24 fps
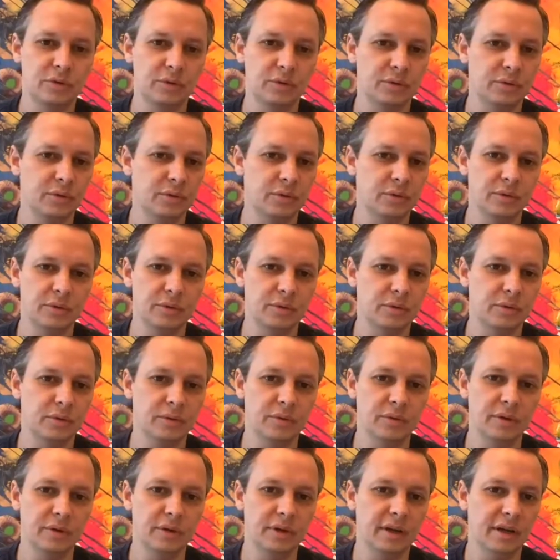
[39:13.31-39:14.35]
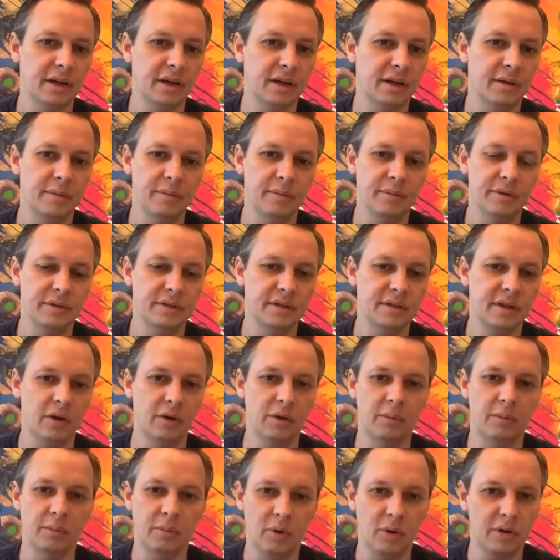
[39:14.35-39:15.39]
to uh,
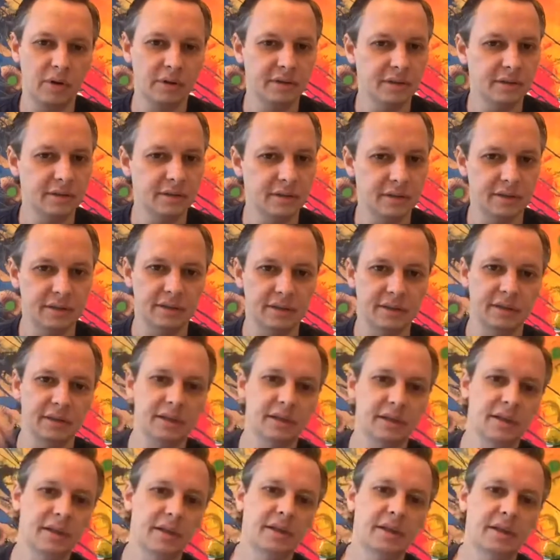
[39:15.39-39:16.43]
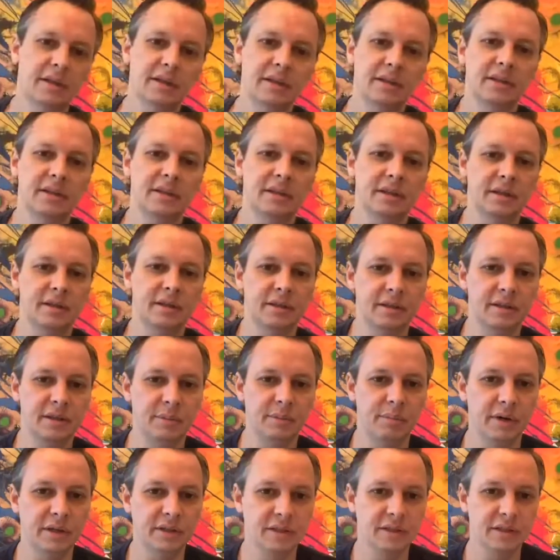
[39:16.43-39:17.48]
sell more than the the,
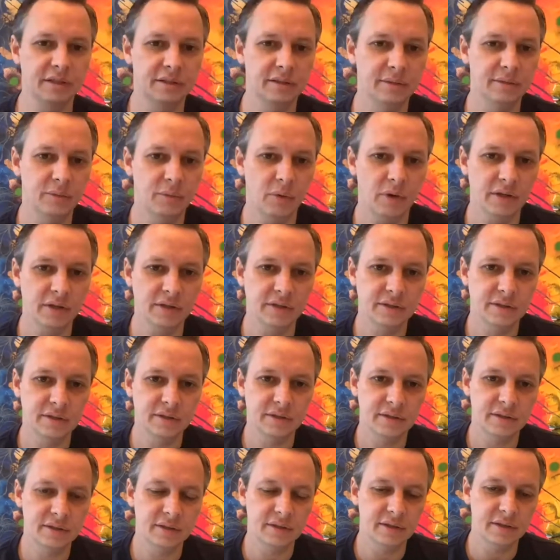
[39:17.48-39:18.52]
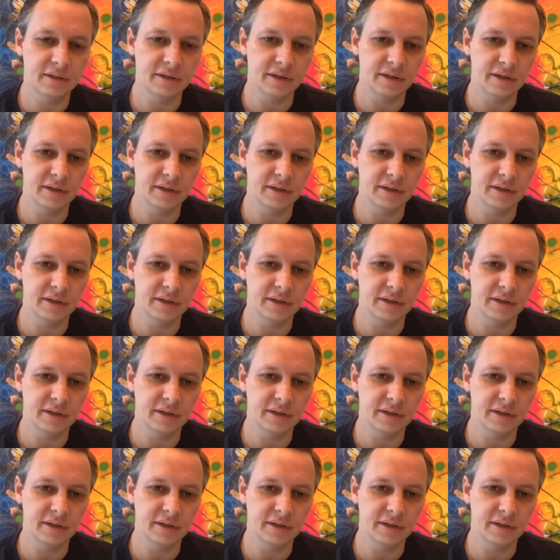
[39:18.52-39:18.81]
the budget was uh, yeah.